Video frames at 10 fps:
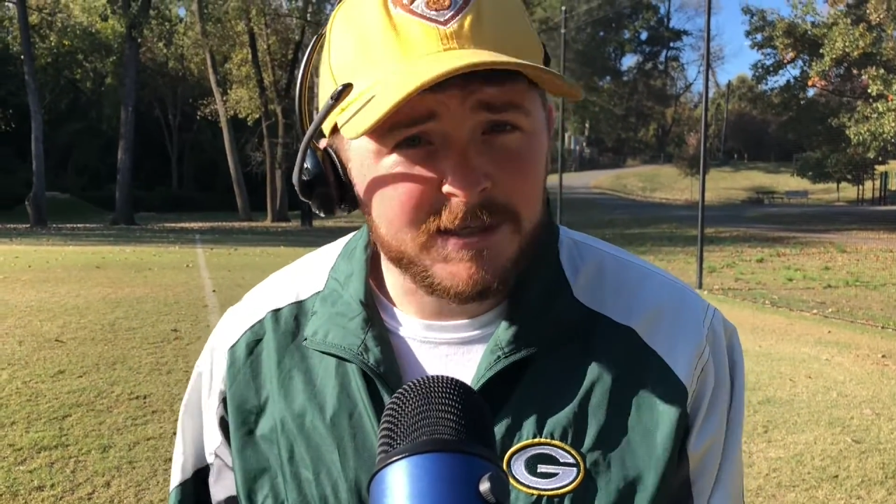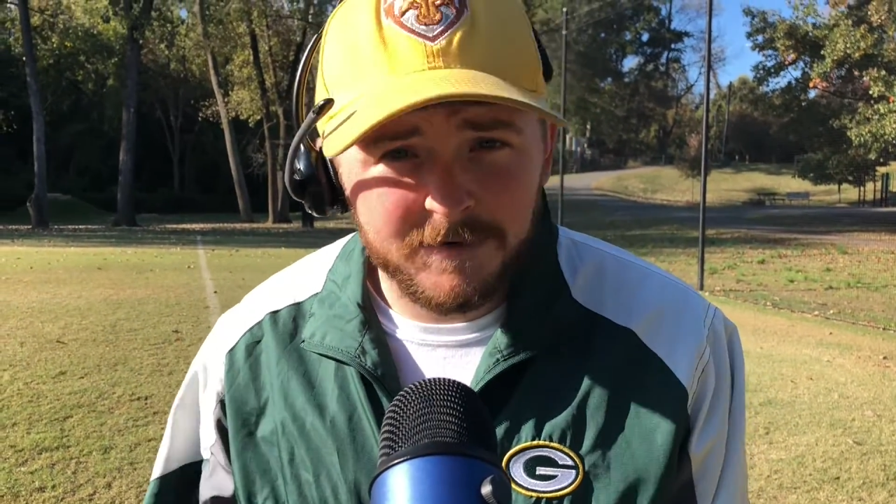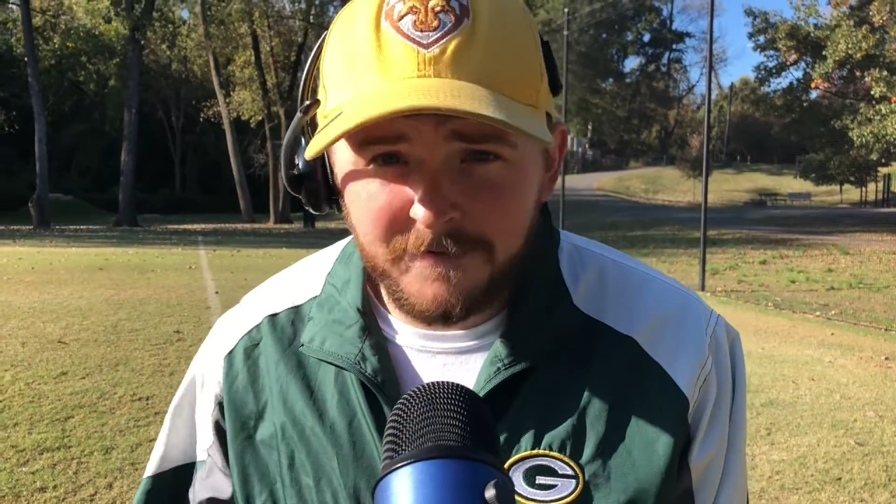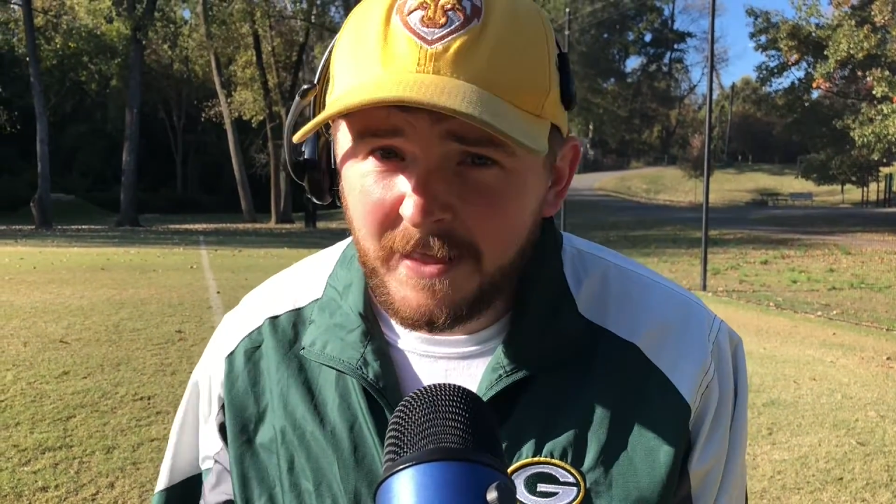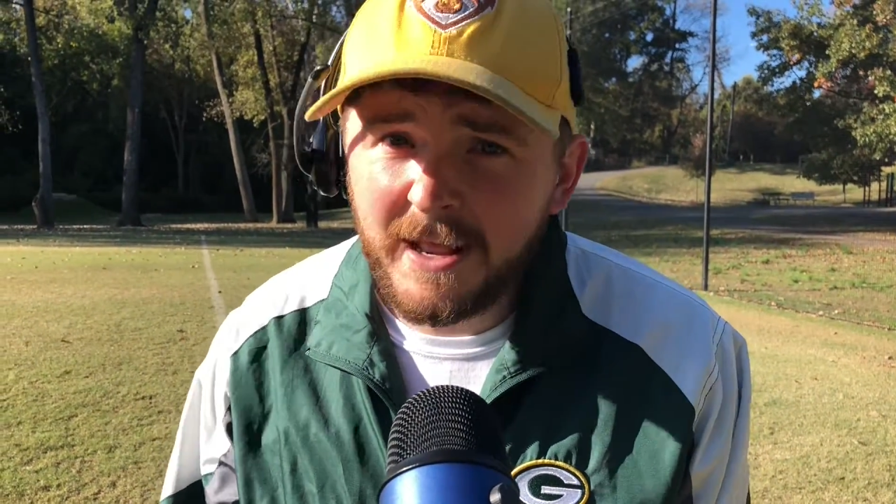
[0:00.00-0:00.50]
is
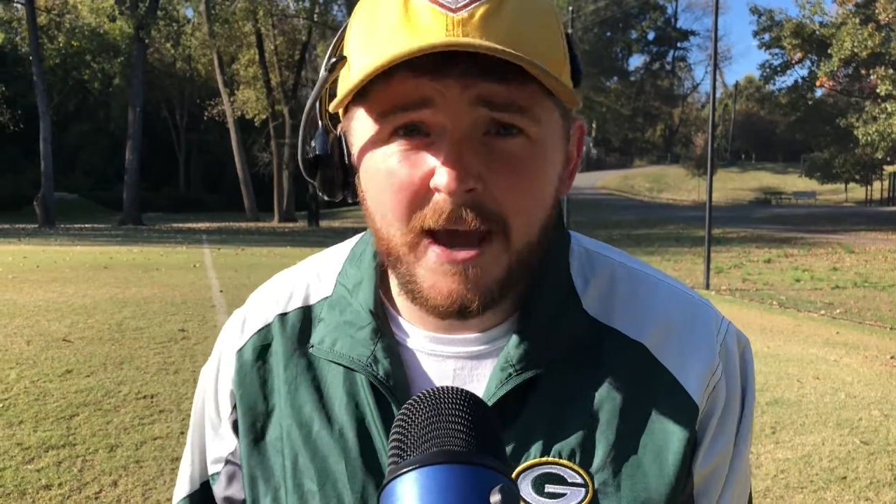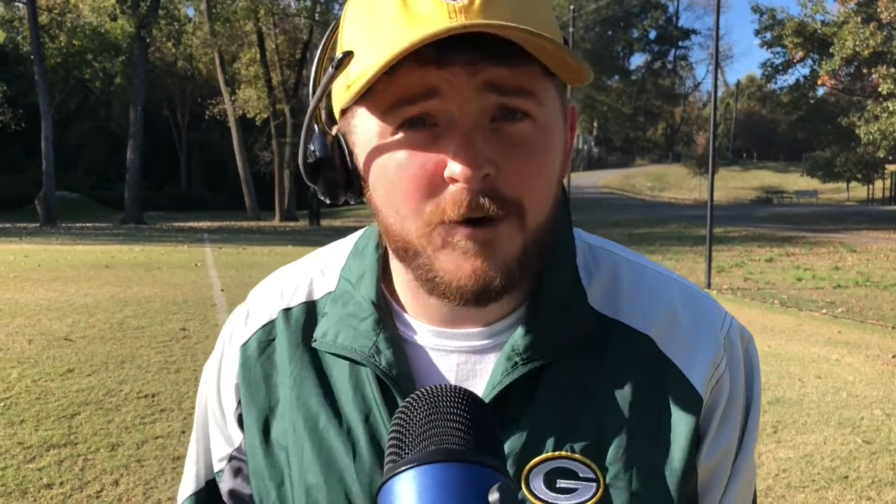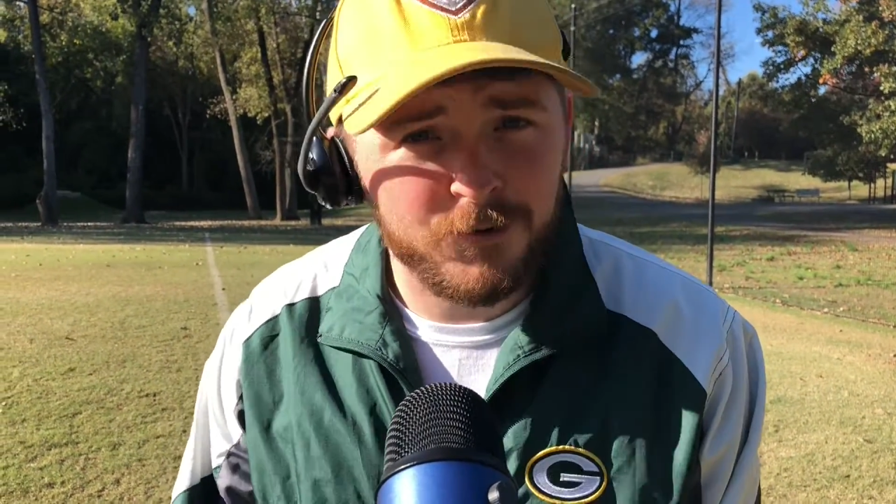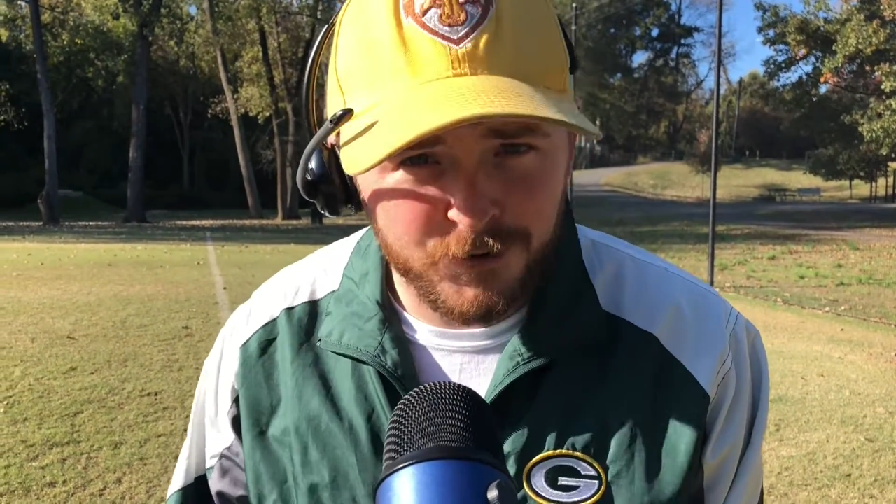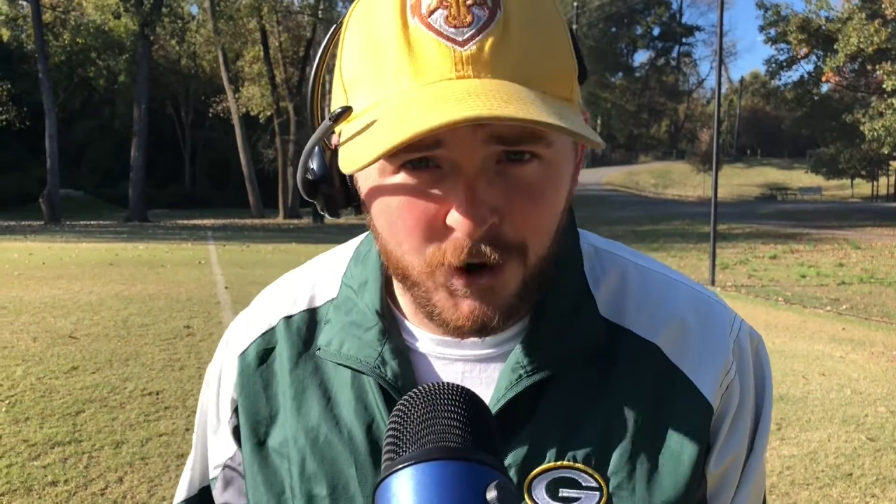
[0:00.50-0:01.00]
a flat
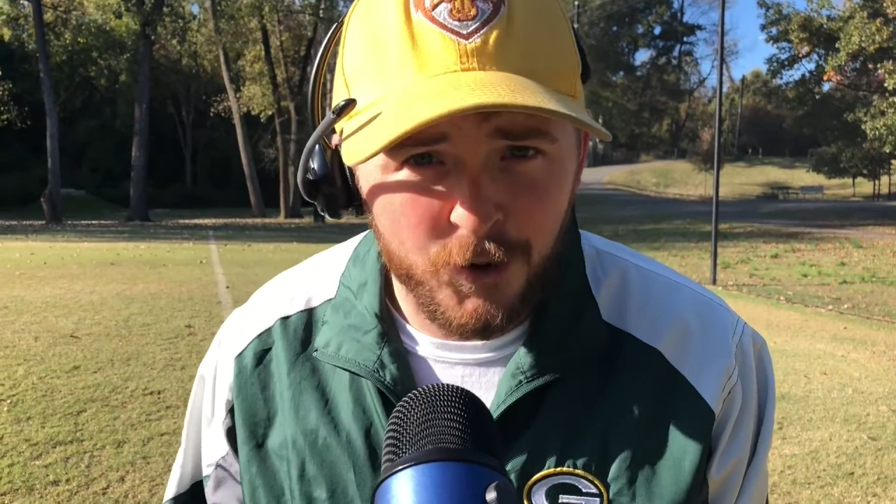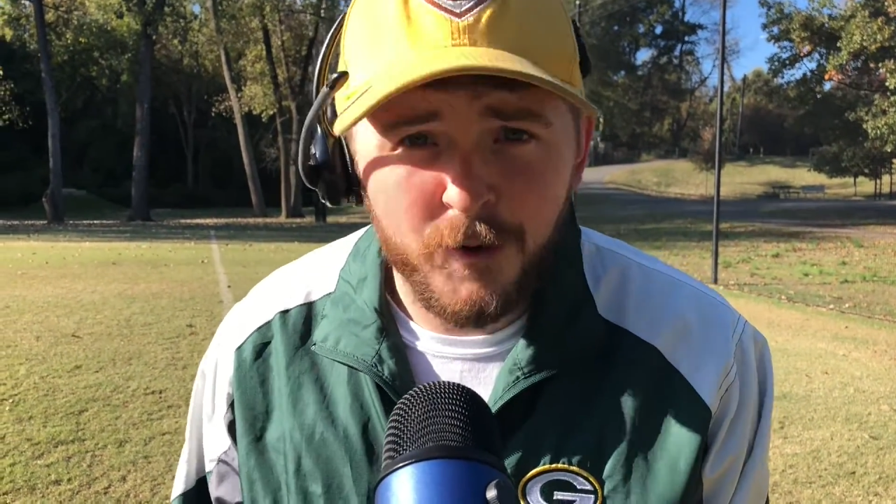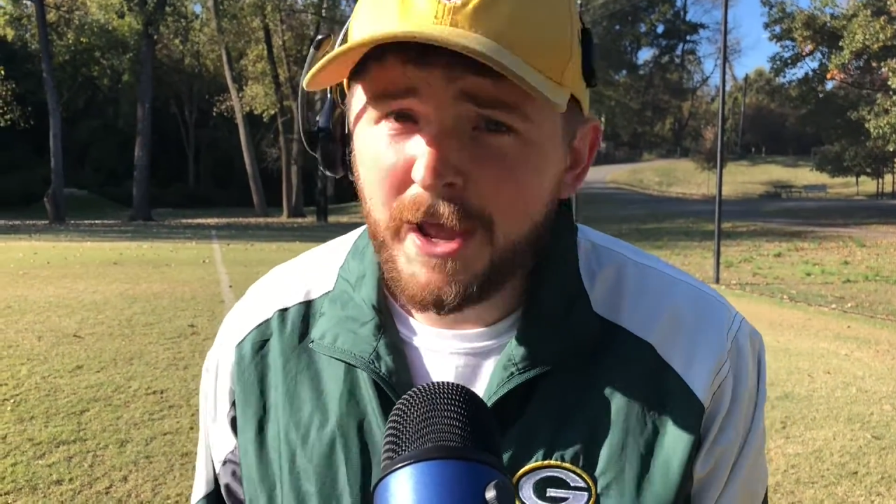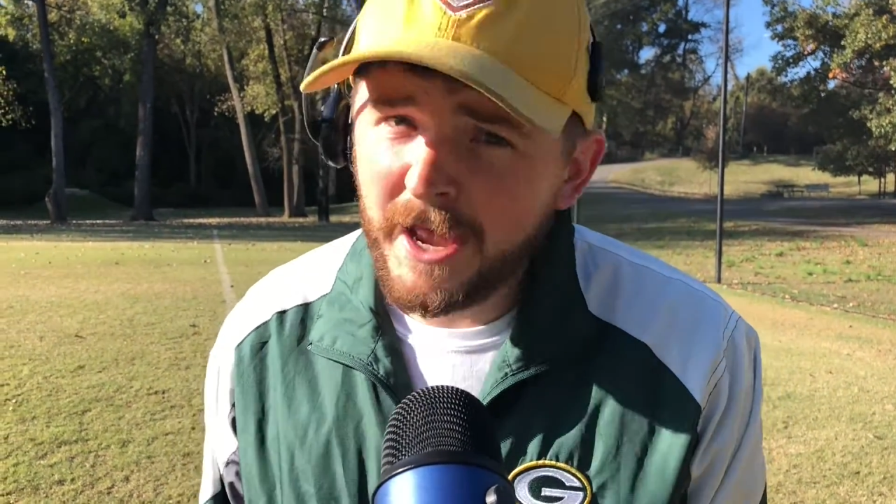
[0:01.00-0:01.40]
out no.